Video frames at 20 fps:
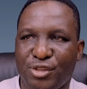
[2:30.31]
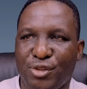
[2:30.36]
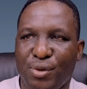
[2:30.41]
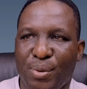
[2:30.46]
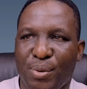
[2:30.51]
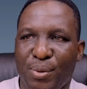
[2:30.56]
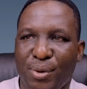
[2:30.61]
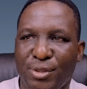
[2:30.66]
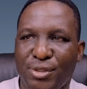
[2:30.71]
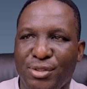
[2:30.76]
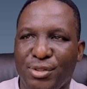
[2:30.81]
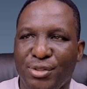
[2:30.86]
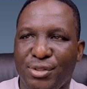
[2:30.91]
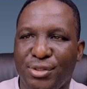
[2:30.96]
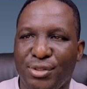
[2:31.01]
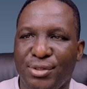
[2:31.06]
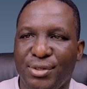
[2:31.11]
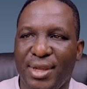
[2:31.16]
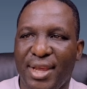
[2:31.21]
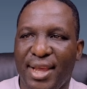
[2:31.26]
So we want to
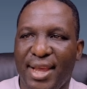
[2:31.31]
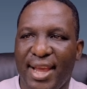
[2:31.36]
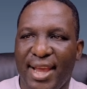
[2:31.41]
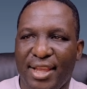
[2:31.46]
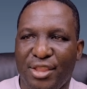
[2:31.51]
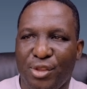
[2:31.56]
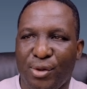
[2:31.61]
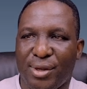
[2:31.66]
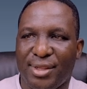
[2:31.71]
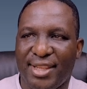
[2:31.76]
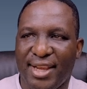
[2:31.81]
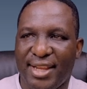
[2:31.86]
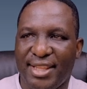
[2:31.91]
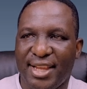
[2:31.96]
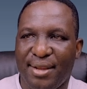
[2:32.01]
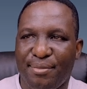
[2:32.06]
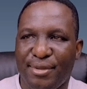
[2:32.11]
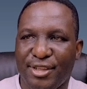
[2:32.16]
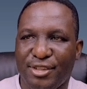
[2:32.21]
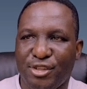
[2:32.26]
do a ductile
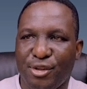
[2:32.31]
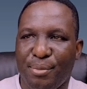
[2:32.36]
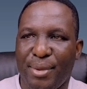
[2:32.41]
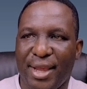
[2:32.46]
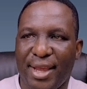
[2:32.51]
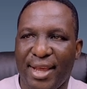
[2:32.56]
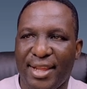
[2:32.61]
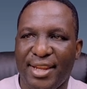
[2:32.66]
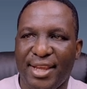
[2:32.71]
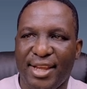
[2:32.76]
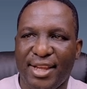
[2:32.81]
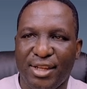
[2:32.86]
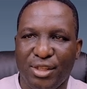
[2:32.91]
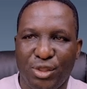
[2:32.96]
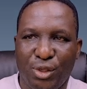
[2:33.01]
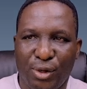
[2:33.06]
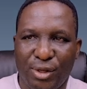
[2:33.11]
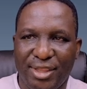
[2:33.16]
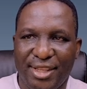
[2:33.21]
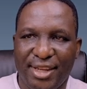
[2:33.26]
damage, so mechanical
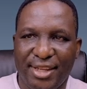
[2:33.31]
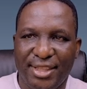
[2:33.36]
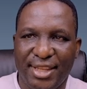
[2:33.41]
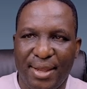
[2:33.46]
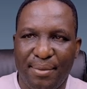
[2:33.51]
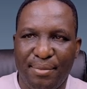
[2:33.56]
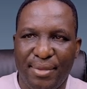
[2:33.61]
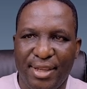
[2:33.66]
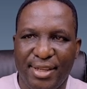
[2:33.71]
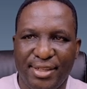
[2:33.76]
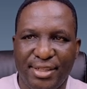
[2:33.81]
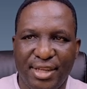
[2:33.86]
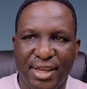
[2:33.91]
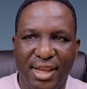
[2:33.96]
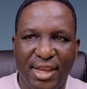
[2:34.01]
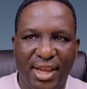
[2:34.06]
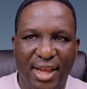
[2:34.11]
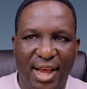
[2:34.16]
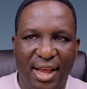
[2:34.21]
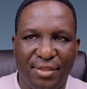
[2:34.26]
ductile damage,
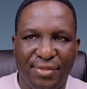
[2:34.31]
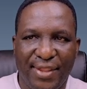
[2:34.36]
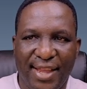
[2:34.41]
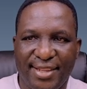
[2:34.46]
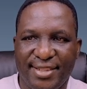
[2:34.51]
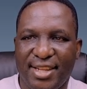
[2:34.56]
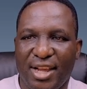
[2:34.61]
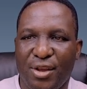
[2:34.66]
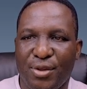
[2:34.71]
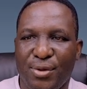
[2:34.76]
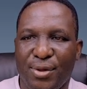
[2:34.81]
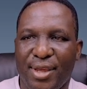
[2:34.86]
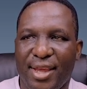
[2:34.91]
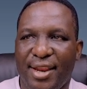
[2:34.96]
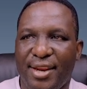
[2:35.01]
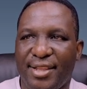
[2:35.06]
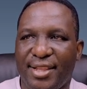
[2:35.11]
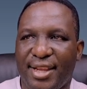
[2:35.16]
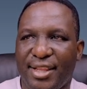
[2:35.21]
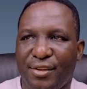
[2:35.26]
and that's how you get
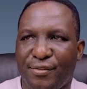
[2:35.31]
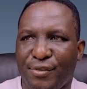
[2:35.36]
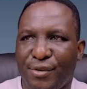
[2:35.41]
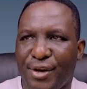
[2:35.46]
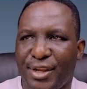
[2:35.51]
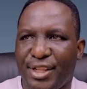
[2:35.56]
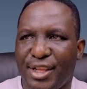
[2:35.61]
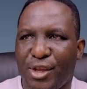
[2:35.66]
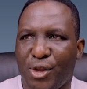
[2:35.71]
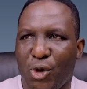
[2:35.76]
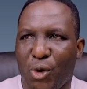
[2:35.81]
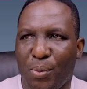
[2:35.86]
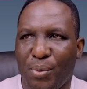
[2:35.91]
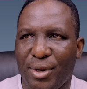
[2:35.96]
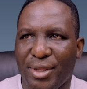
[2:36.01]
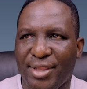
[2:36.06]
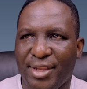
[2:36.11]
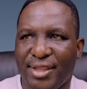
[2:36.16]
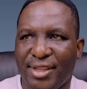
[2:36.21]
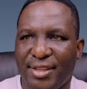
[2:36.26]
it, and I've already
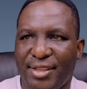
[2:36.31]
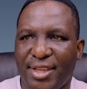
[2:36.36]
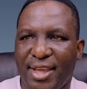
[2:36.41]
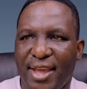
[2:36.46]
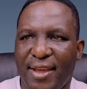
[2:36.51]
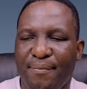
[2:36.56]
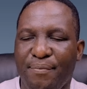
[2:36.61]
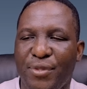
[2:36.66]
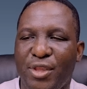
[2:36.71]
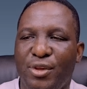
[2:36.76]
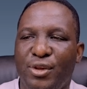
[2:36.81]
incorporated it here.